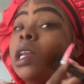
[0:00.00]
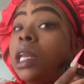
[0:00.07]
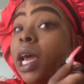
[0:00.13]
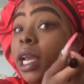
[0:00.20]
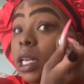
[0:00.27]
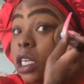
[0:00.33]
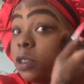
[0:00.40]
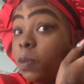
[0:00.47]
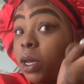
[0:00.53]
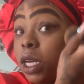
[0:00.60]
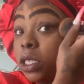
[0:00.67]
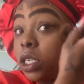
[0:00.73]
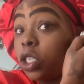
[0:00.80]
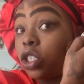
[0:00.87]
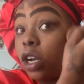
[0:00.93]
like this
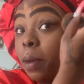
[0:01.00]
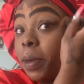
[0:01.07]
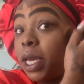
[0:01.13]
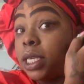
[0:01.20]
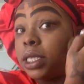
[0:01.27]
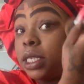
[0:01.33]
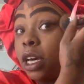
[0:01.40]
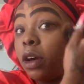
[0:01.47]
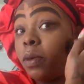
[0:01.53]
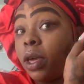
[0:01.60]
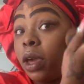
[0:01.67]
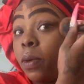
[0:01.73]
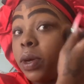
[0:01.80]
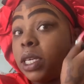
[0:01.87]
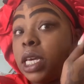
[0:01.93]
because of the trauma he's dealt with
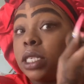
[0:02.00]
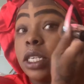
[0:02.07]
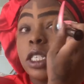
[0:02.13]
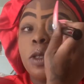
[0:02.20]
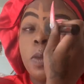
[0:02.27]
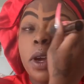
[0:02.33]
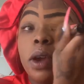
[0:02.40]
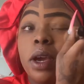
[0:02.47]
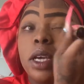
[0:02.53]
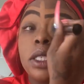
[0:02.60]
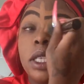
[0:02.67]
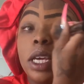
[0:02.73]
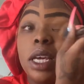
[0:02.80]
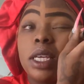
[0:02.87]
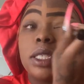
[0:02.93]
and what he's
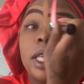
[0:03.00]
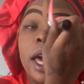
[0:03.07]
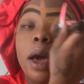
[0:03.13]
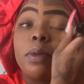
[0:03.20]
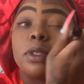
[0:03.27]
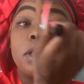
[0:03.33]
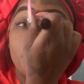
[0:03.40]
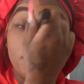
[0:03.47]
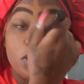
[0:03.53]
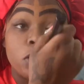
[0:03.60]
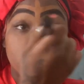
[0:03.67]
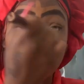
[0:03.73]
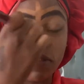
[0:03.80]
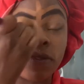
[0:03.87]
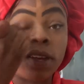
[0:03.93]
experienced, and his dad was
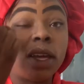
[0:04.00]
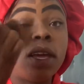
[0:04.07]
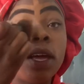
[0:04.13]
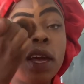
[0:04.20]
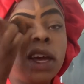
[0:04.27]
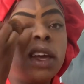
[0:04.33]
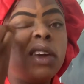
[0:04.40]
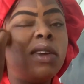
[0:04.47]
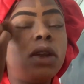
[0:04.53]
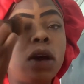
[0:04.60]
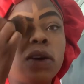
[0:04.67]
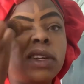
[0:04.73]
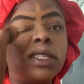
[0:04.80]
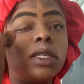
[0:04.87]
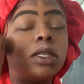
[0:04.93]
abusive, and you
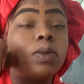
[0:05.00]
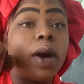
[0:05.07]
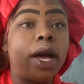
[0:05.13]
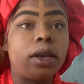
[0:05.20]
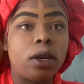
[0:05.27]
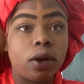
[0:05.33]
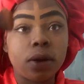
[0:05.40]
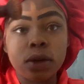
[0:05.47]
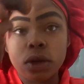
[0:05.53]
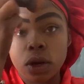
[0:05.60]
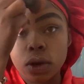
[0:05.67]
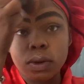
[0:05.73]
know, this is why no.